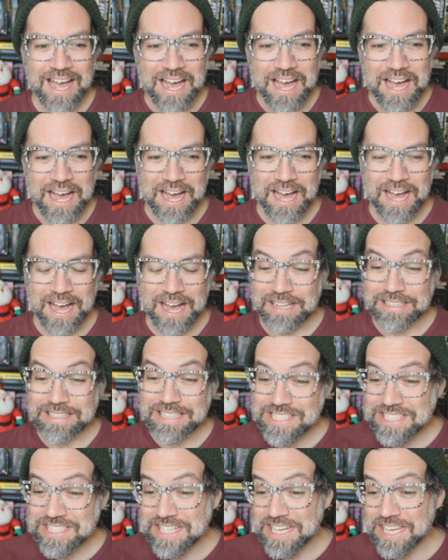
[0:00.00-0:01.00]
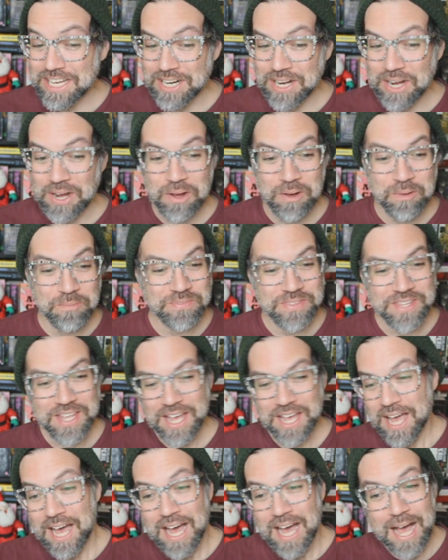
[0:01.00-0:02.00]
Listening at home,
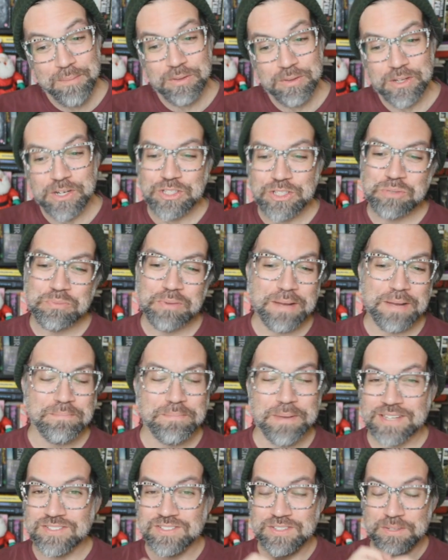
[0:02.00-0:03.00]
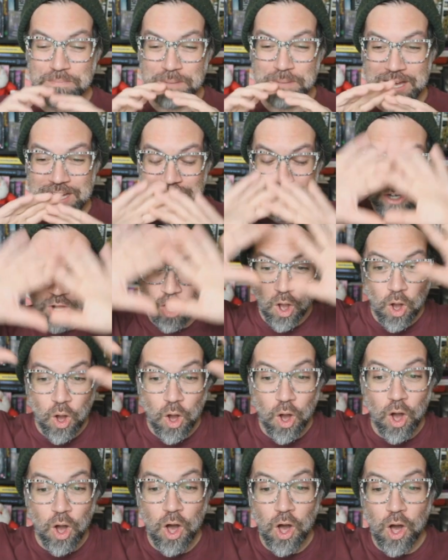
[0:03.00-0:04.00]
I'm going to do my best to paint an
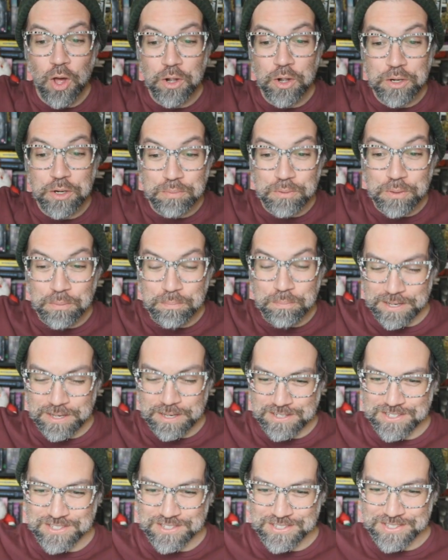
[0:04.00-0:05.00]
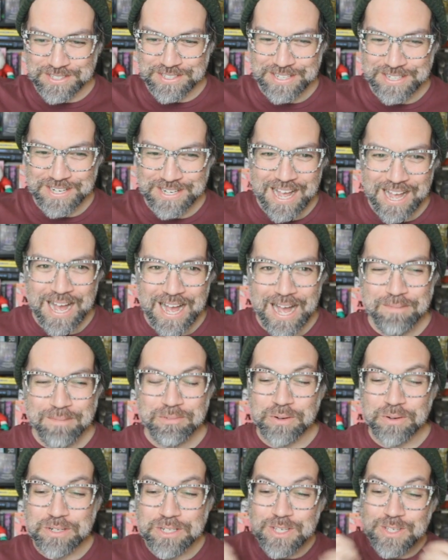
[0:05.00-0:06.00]
audible picture. I'm
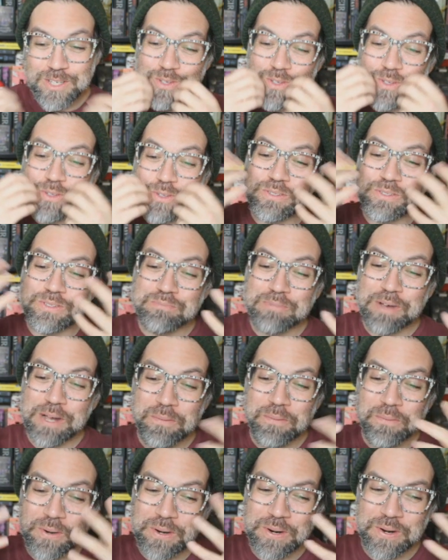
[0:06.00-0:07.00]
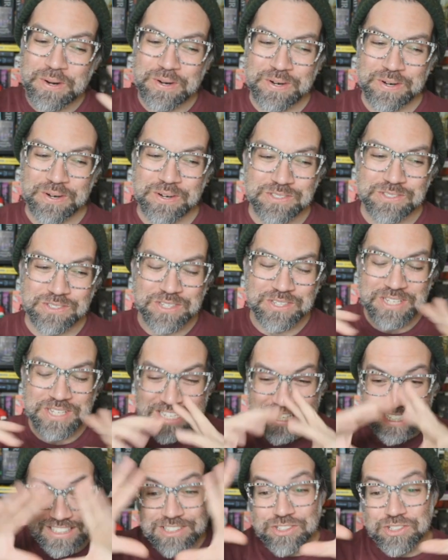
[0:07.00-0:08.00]
going to use my words to
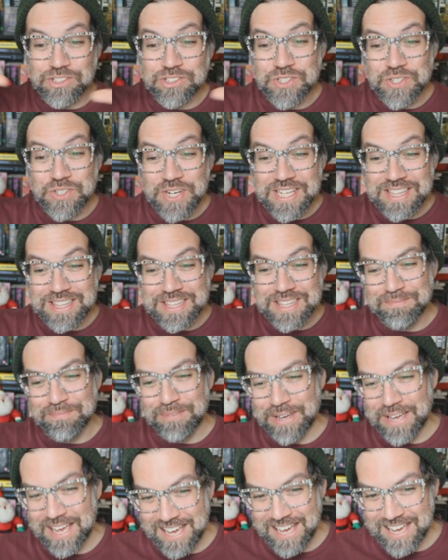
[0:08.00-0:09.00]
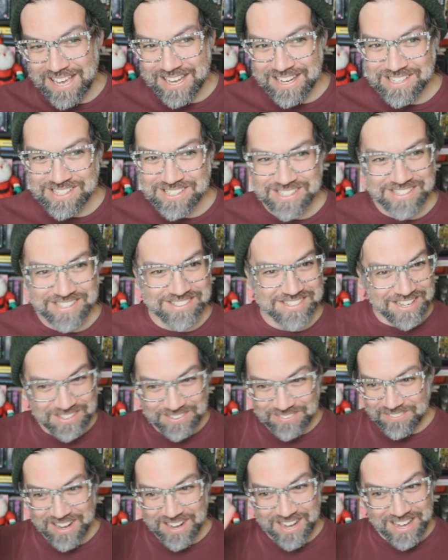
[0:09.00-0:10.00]
illustrate the page because
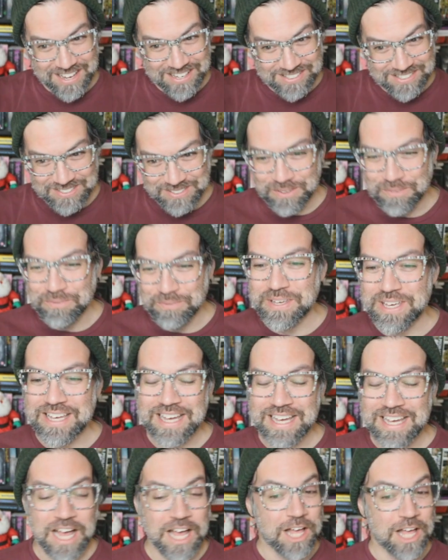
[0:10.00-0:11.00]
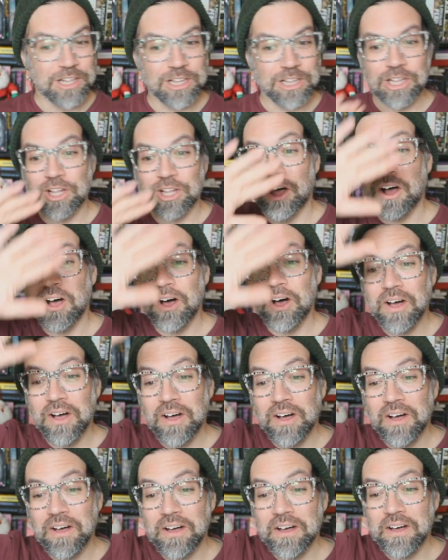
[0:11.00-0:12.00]
otherwise you'll be
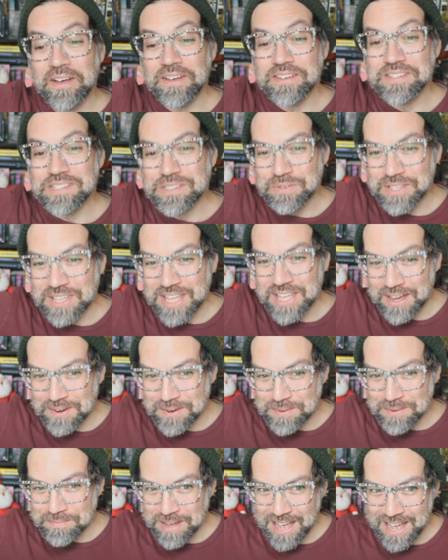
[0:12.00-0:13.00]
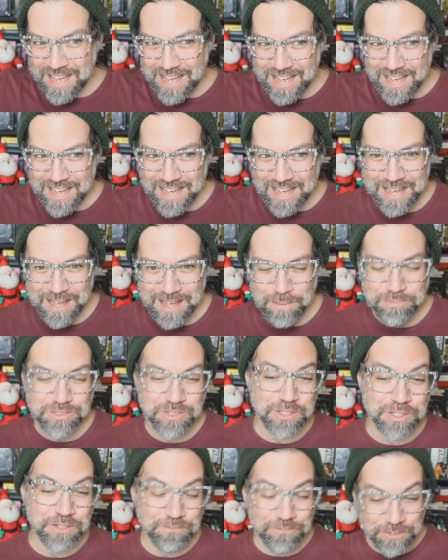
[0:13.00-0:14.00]
lost without a map.
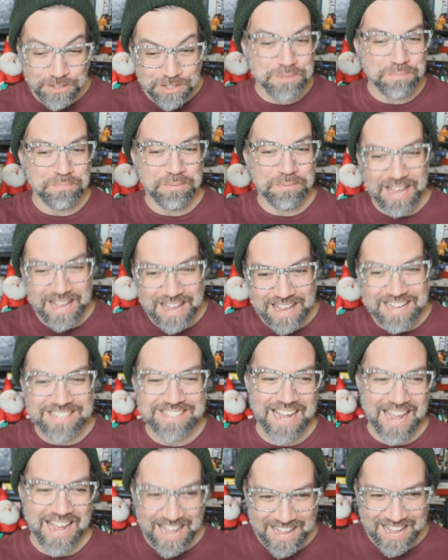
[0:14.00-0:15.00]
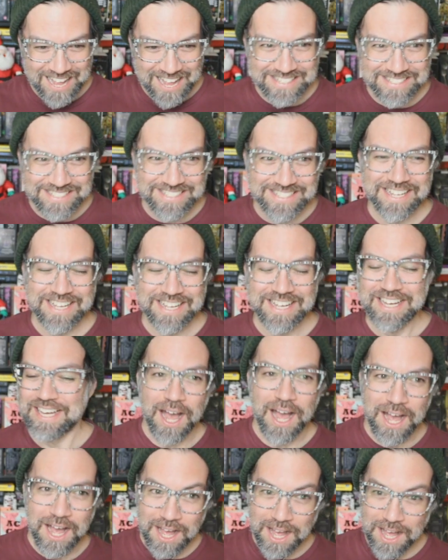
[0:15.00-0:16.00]
So the first page has
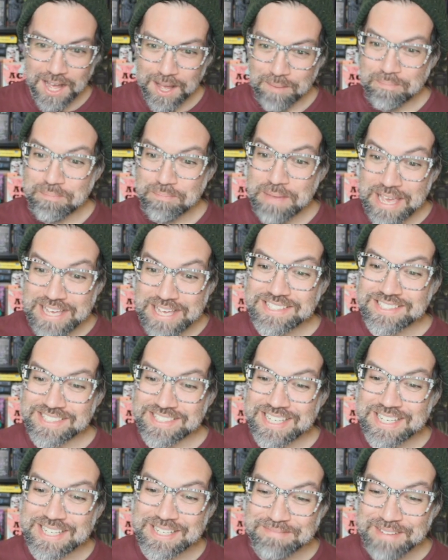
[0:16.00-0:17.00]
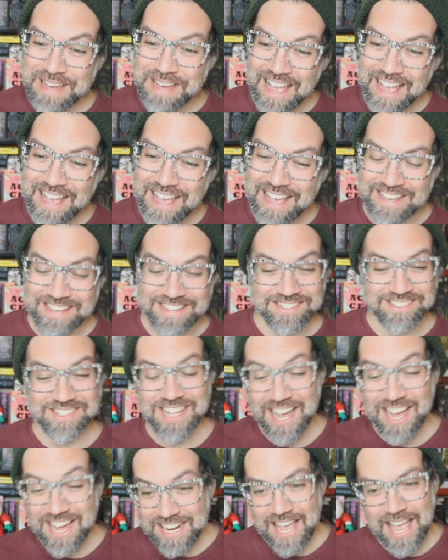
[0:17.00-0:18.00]
amazing maze,
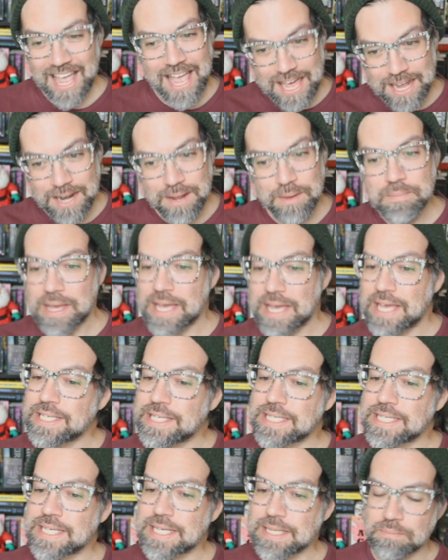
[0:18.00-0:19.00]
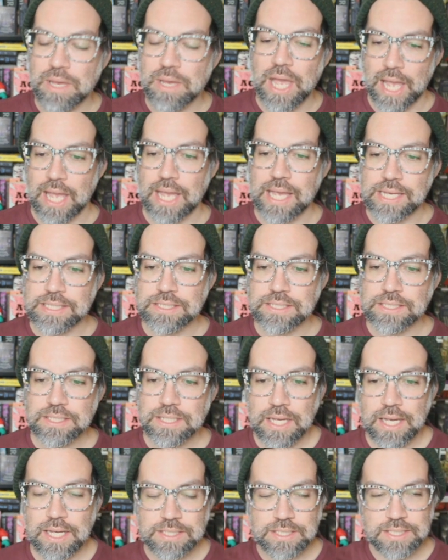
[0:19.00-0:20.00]
not an amazing maze.
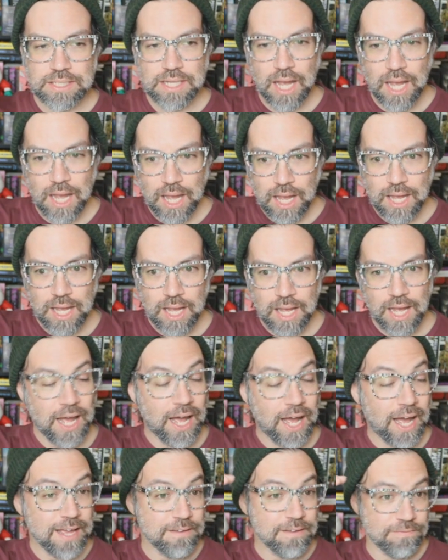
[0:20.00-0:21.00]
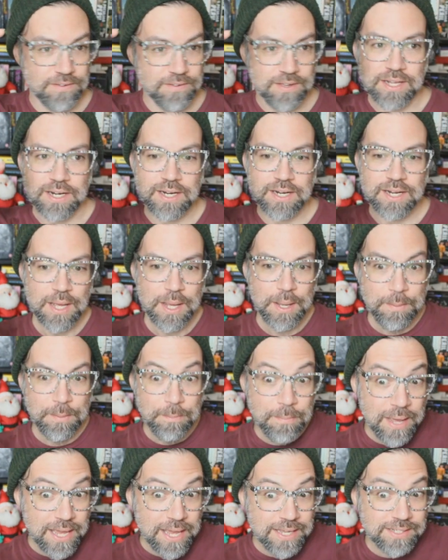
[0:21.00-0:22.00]
It's a hyphen,
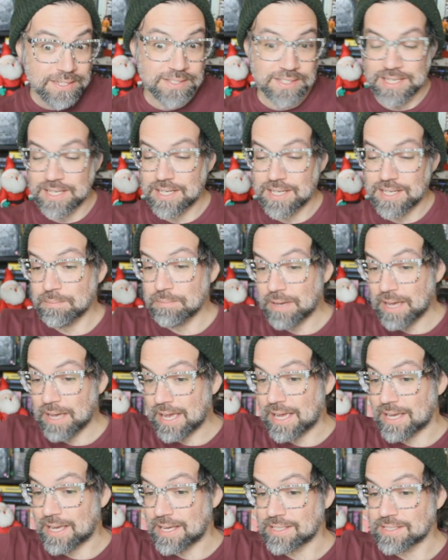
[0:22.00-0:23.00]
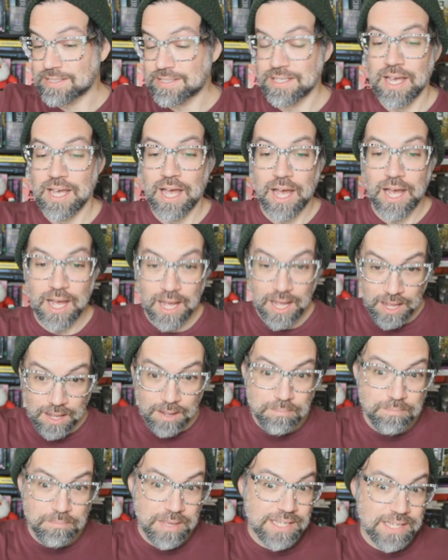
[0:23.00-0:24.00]
mazing maze,
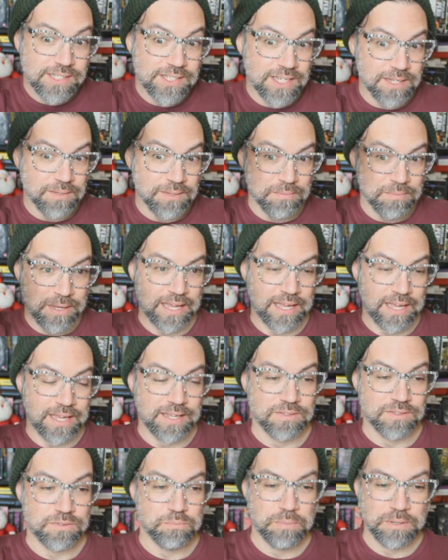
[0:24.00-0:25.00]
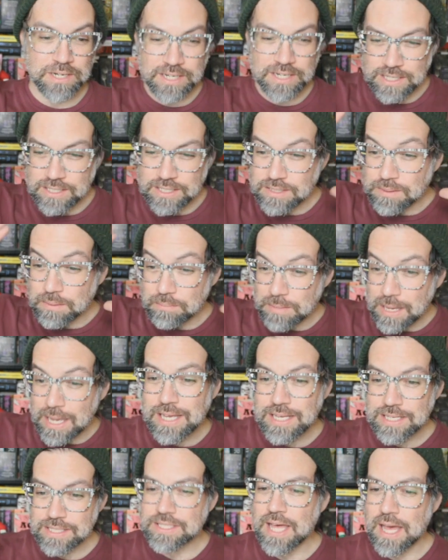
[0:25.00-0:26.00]
amazing maze, but it is a
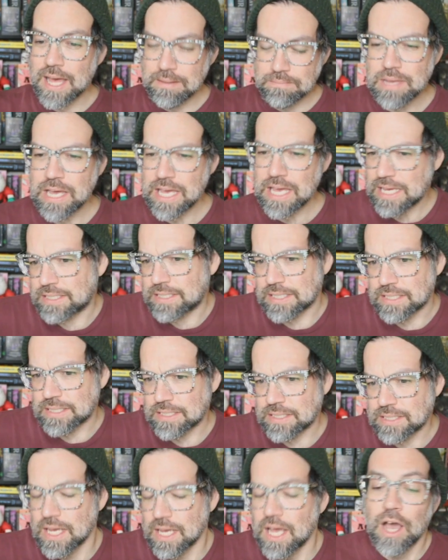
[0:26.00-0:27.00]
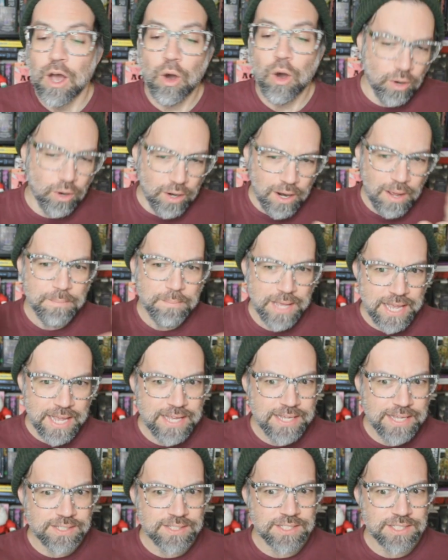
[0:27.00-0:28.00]
maze that mazes, or a
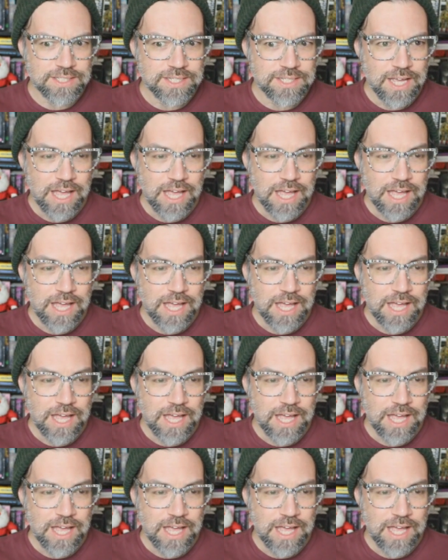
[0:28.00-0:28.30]
maze